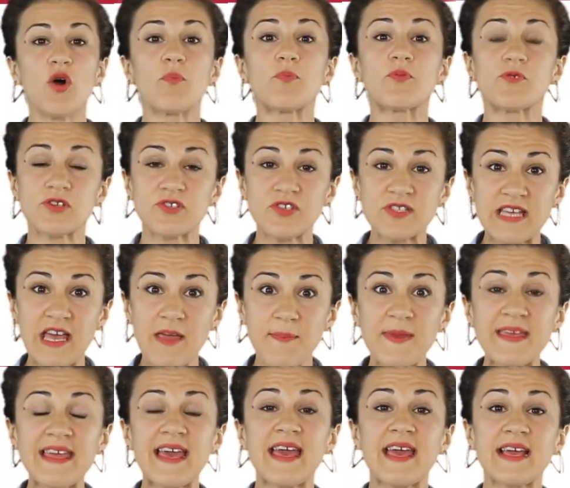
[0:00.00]

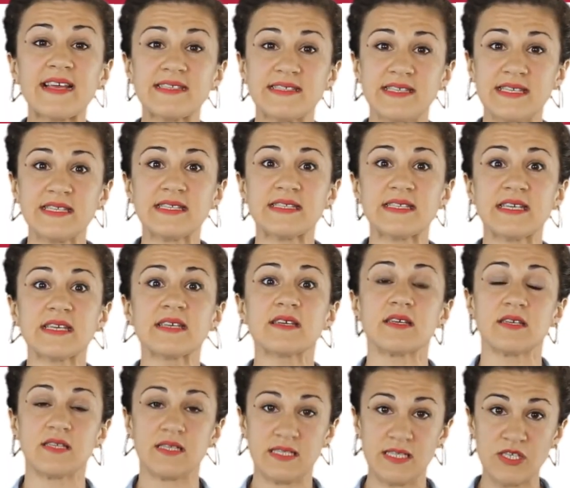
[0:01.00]
Prototyping
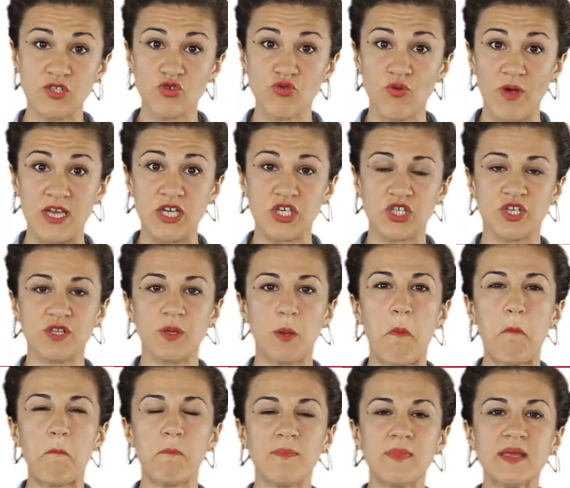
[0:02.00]
existing
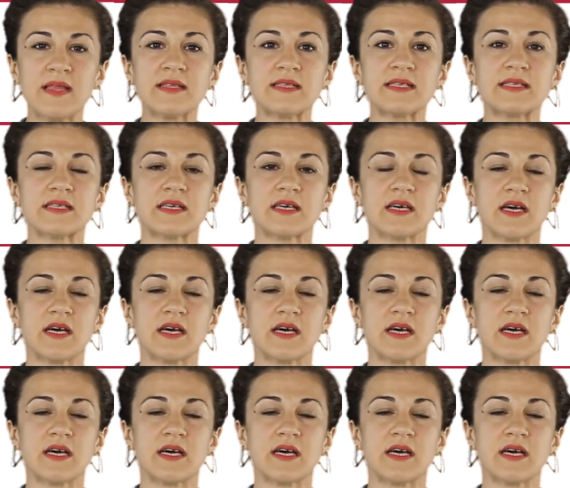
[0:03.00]
situation means